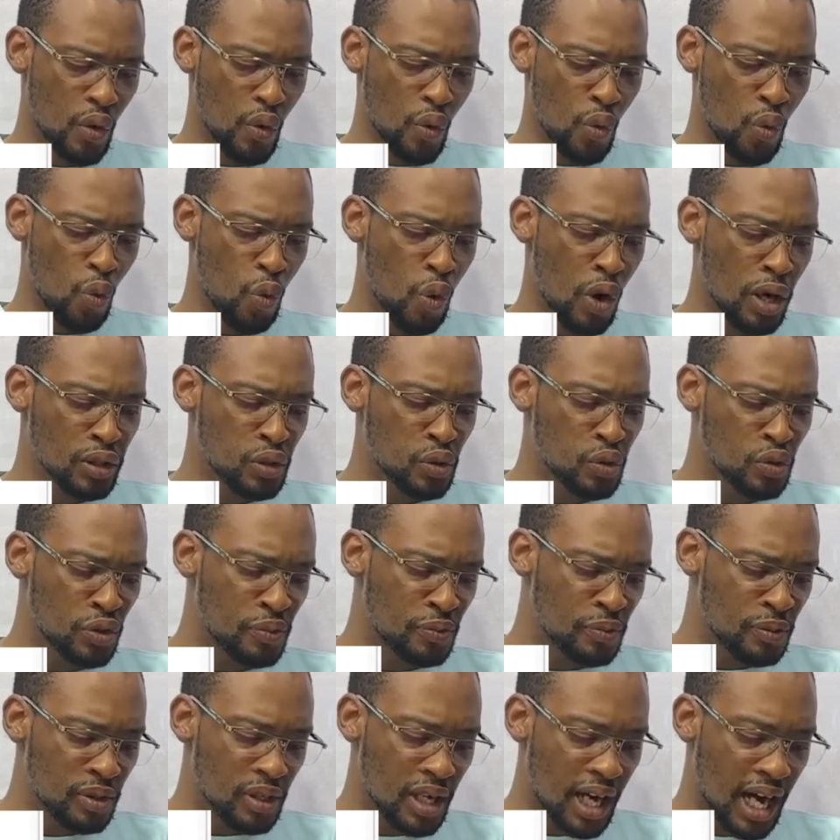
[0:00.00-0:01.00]
what would
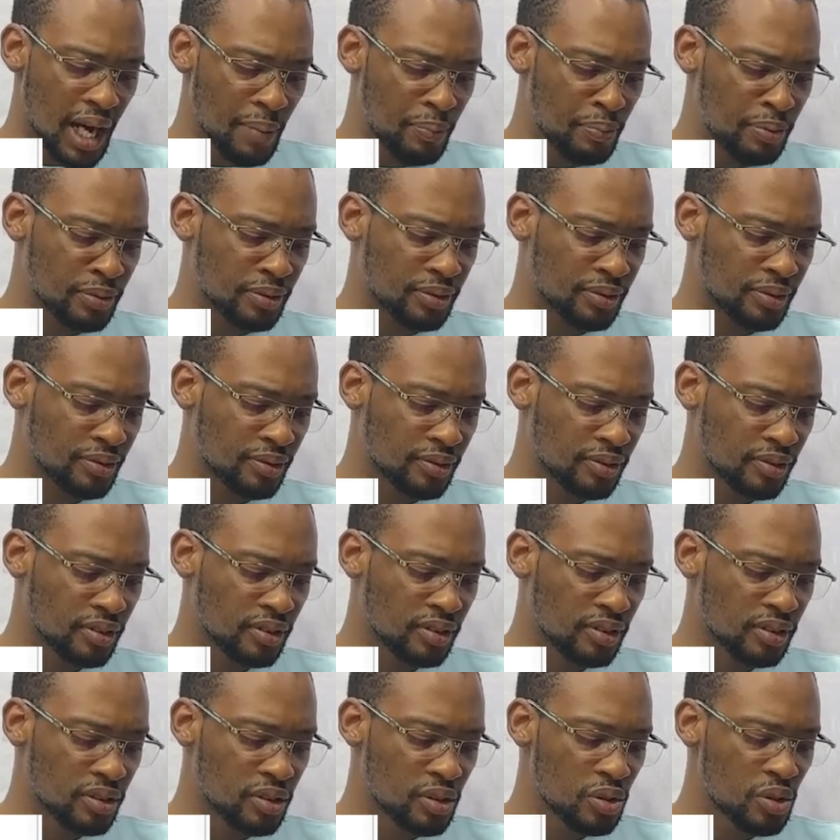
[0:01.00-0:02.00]
happen
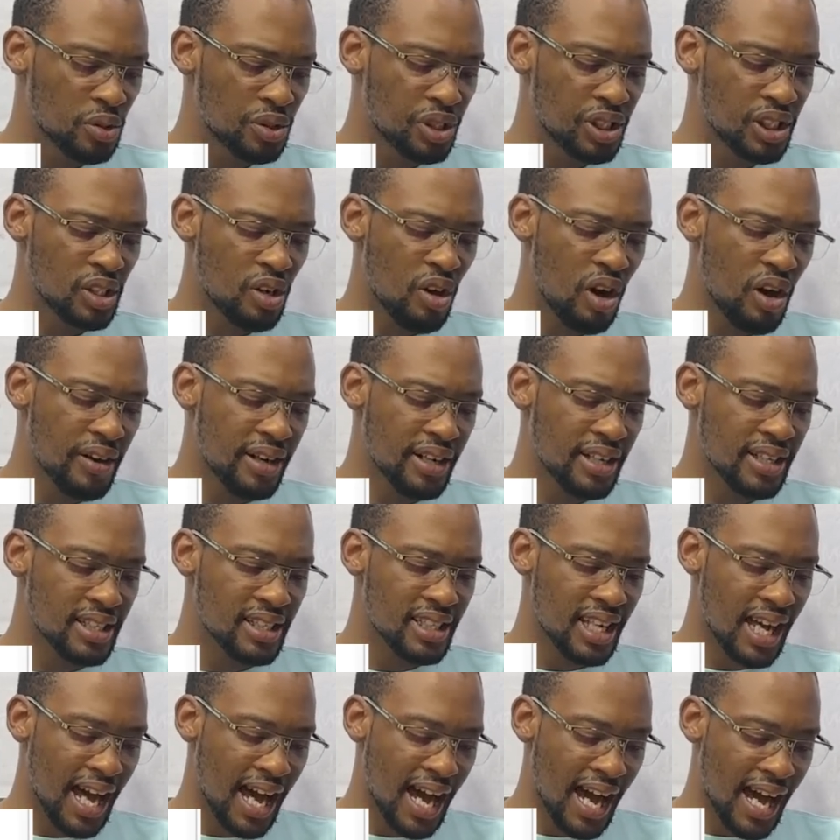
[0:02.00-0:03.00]
to the current
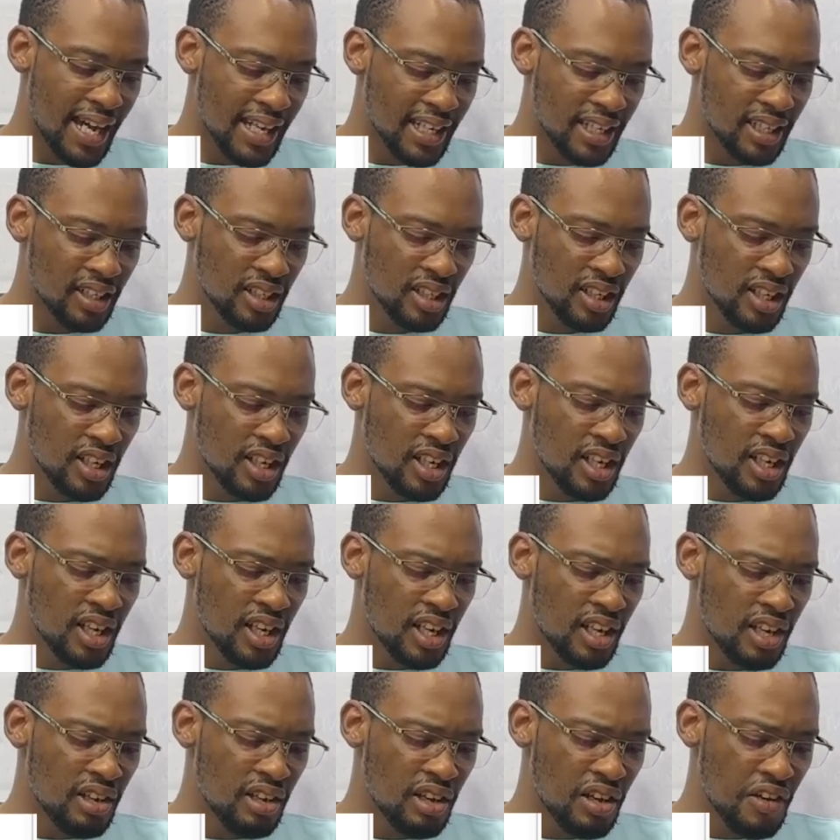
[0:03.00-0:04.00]
I
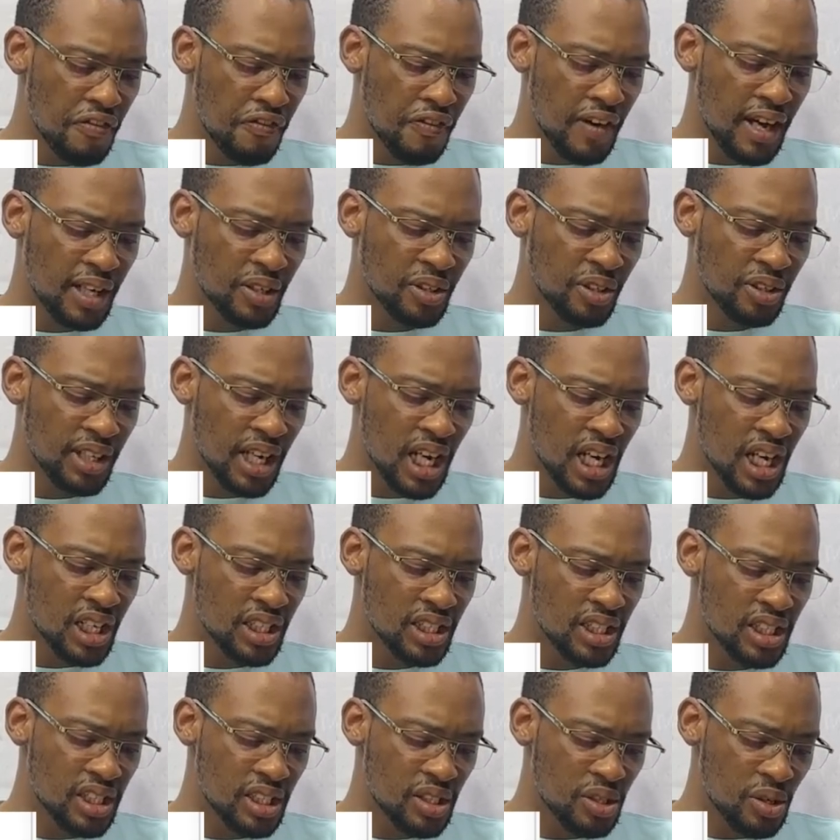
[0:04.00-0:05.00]
if another
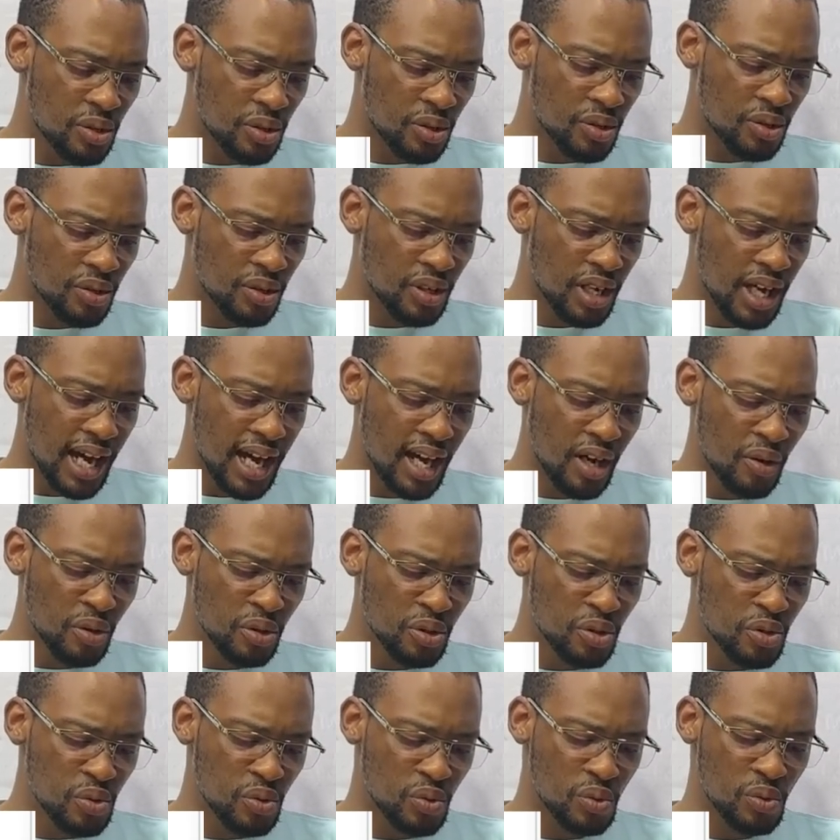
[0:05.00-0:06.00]
resistor,
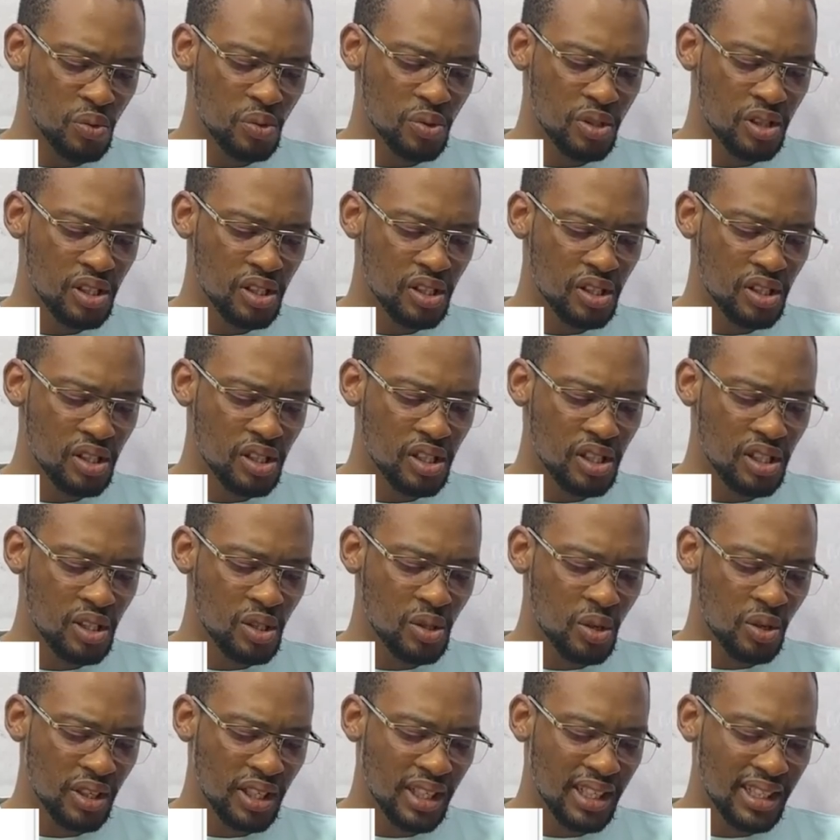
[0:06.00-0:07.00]
R2, is
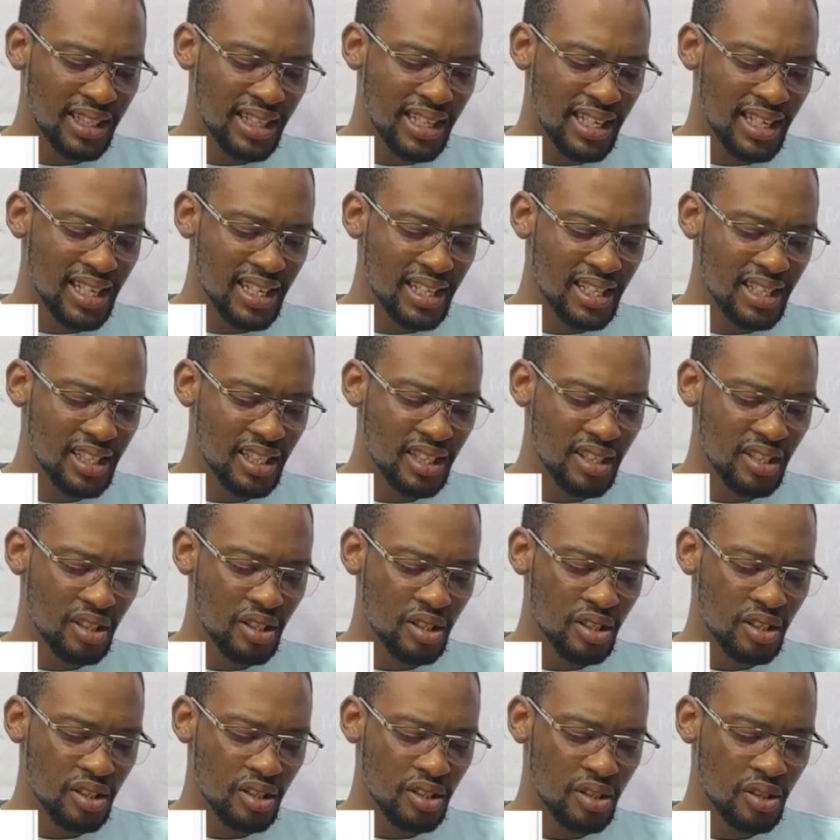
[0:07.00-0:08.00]
connected
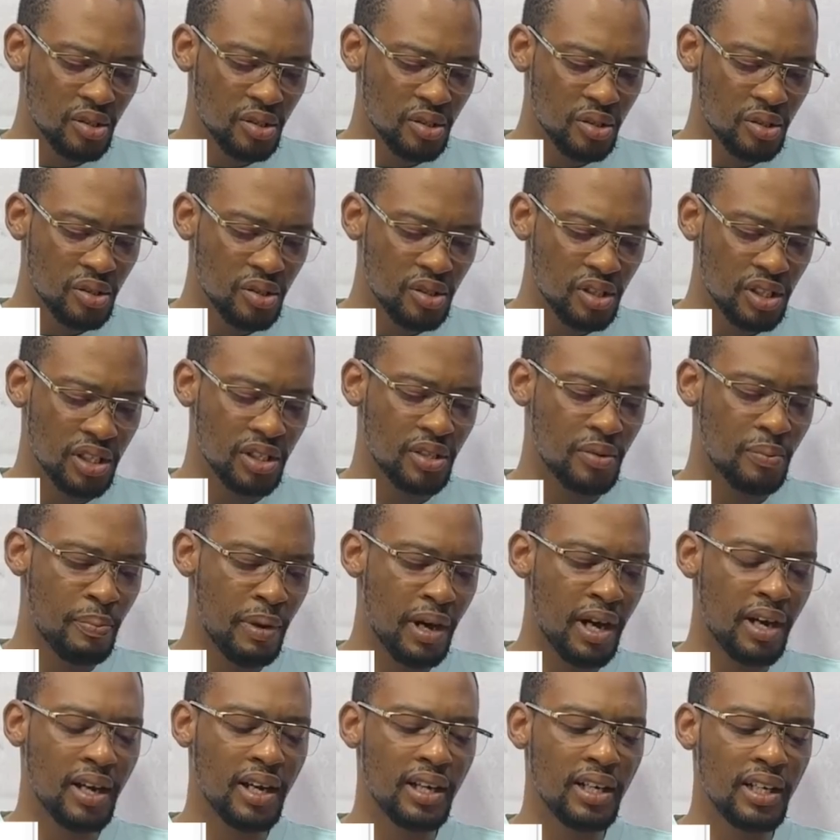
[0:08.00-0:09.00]
in
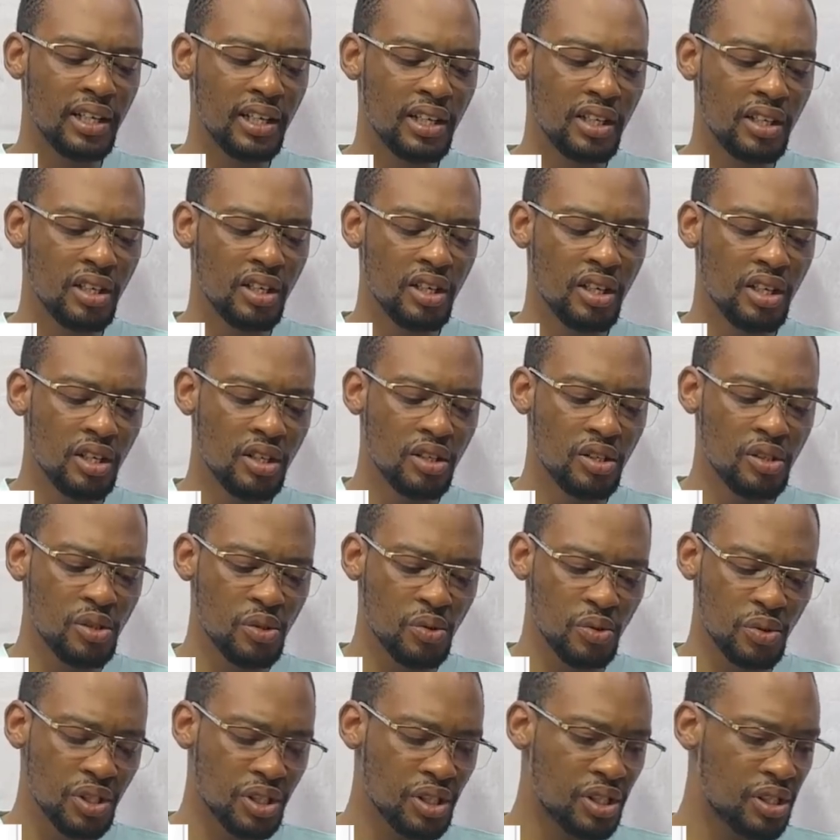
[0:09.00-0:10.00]
parallel
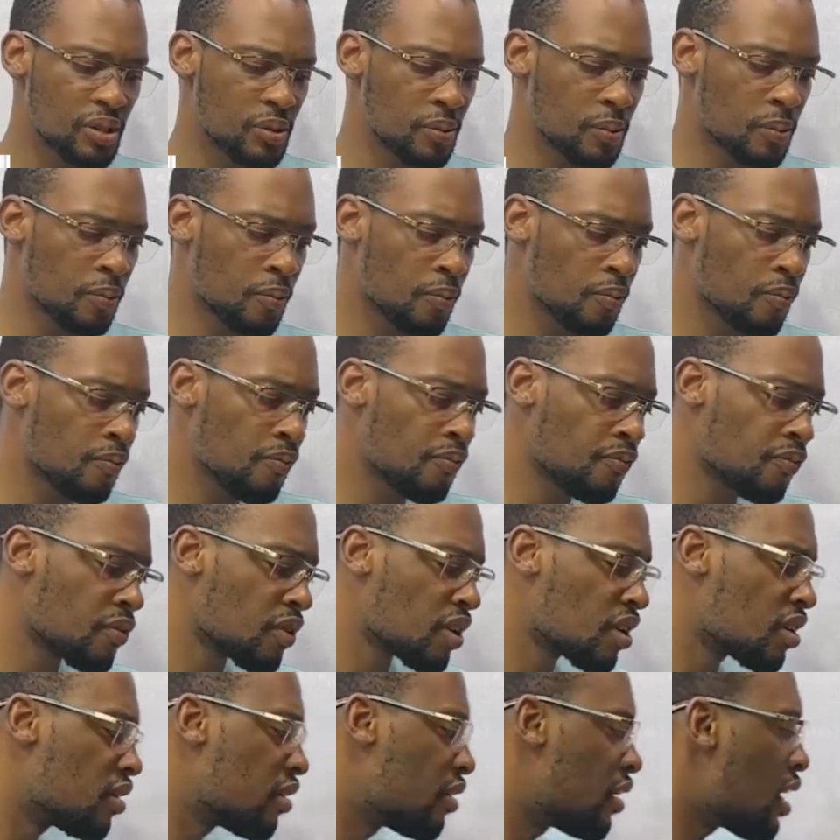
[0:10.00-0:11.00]
to it?
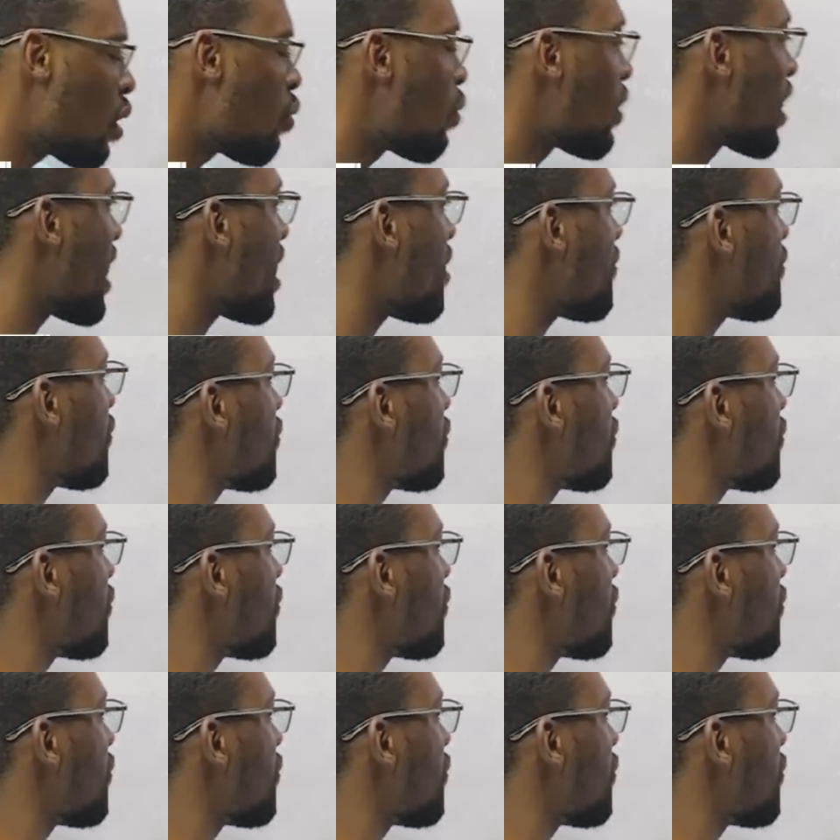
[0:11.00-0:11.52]
Now we have